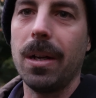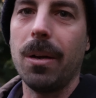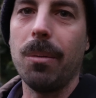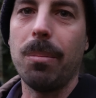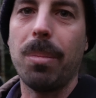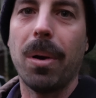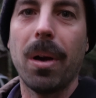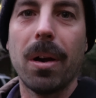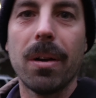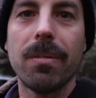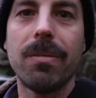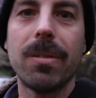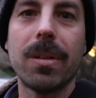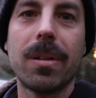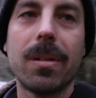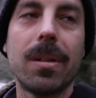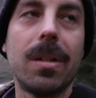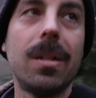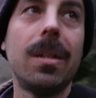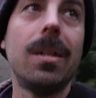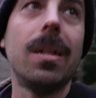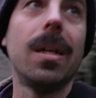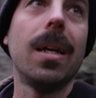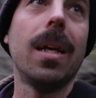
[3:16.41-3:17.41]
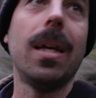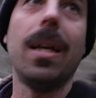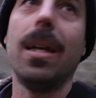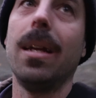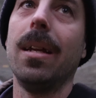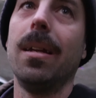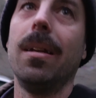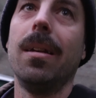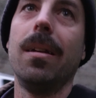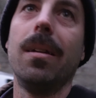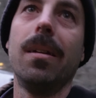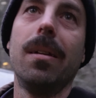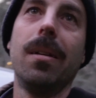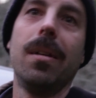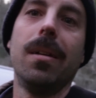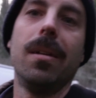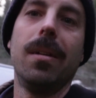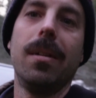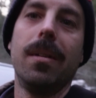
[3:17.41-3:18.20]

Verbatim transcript: out perfectly and